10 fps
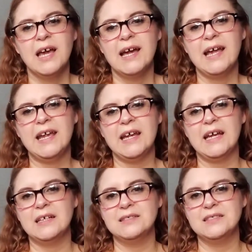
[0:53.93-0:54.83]

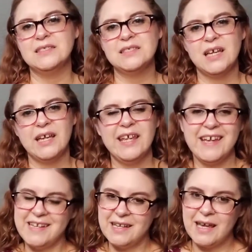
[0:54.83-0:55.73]
And
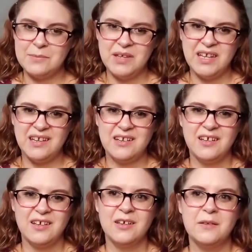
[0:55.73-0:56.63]
again, I mean,
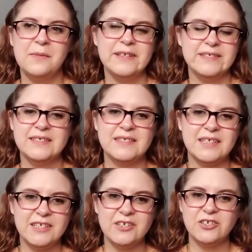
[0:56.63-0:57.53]
this is
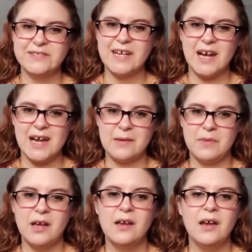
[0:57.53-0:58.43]
such a good
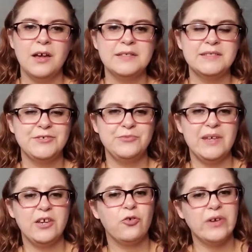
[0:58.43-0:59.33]
time to
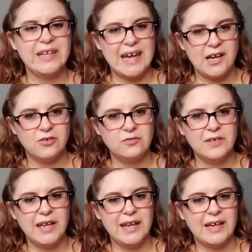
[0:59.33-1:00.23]
be going out
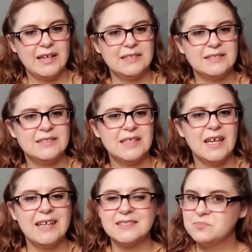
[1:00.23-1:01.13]
and
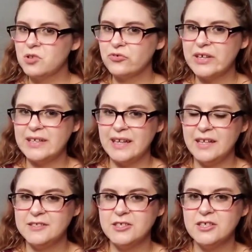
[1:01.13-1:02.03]
exploring
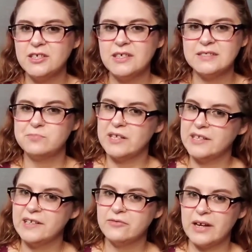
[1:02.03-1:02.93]
nature,
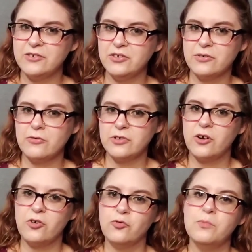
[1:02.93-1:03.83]
especially around your own home.